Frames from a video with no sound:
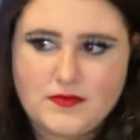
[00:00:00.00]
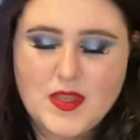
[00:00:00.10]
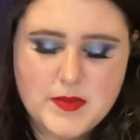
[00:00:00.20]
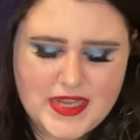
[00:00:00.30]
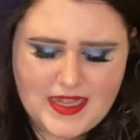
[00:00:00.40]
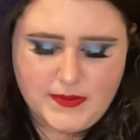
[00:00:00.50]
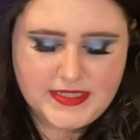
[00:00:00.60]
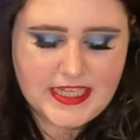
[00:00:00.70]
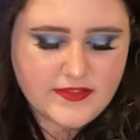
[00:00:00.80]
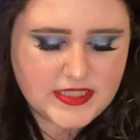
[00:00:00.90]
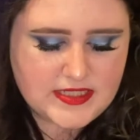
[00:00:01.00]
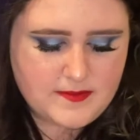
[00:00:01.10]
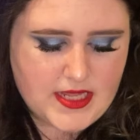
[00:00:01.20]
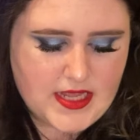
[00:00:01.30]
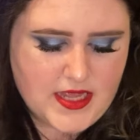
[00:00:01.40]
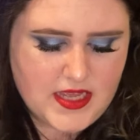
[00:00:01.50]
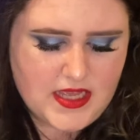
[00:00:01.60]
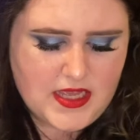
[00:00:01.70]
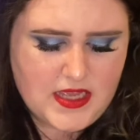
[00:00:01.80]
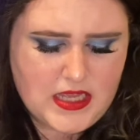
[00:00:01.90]
But yeah, it was gifted to me
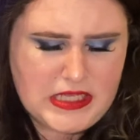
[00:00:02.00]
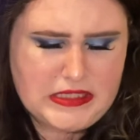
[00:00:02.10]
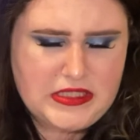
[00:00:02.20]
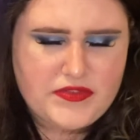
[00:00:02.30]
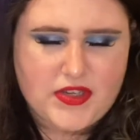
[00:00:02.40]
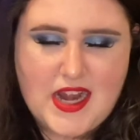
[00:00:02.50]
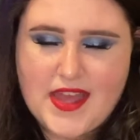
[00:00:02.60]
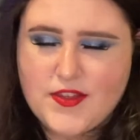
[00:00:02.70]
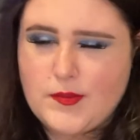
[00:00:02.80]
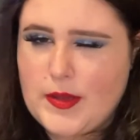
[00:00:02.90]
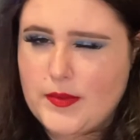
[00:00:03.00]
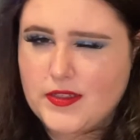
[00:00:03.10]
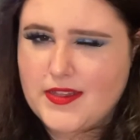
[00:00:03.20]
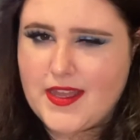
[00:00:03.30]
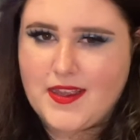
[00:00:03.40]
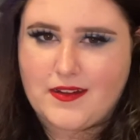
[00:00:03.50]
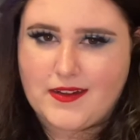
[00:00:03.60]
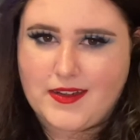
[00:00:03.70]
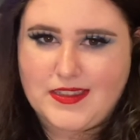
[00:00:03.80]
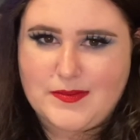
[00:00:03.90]
for either my birthday or
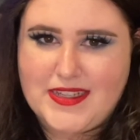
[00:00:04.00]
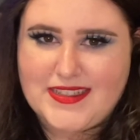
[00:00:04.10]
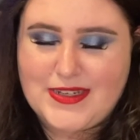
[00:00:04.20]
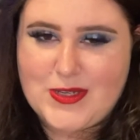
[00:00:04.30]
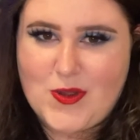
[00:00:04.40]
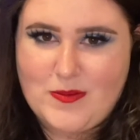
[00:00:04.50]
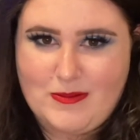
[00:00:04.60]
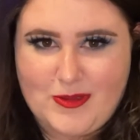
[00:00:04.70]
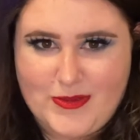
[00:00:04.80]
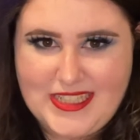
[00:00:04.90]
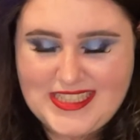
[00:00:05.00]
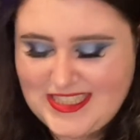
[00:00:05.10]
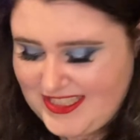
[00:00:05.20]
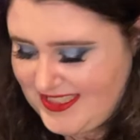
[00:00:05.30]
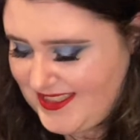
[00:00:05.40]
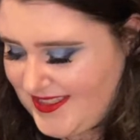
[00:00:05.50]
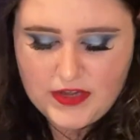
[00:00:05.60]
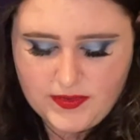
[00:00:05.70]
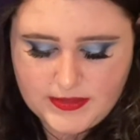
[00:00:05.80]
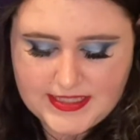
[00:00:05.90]
Christmas. I don't remember which.
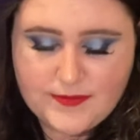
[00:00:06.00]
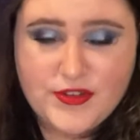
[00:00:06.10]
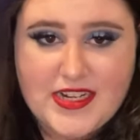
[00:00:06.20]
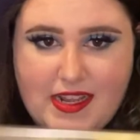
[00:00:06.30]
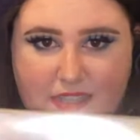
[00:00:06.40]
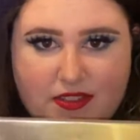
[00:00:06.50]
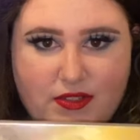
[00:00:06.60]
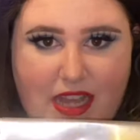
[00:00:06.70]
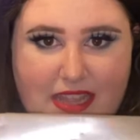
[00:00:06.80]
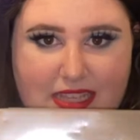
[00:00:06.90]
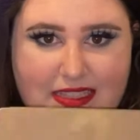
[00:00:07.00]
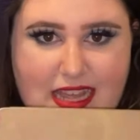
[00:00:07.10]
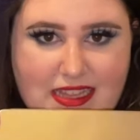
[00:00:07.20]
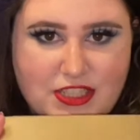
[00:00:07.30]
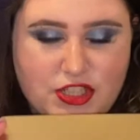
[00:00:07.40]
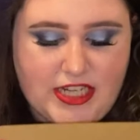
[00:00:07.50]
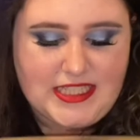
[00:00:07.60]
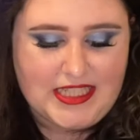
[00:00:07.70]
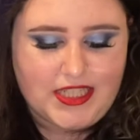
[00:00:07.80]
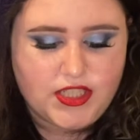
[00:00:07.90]
From the same friend, I also got this Ellen
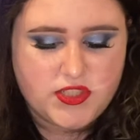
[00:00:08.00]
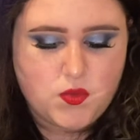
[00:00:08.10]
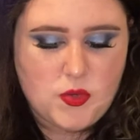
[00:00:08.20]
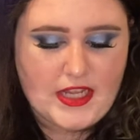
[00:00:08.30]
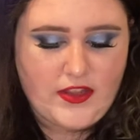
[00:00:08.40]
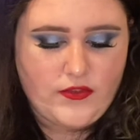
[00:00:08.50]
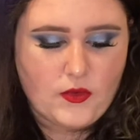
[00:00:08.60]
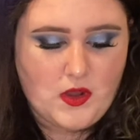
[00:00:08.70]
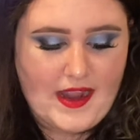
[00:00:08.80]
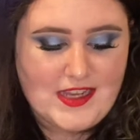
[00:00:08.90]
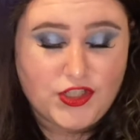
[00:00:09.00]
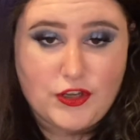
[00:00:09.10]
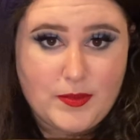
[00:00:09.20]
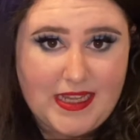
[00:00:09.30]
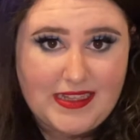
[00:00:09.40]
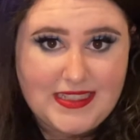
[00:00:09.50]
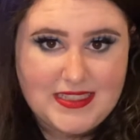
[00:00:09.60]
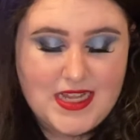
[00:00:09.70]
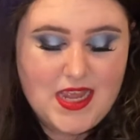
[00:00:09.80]
Tracy 24 eyeshadow palette.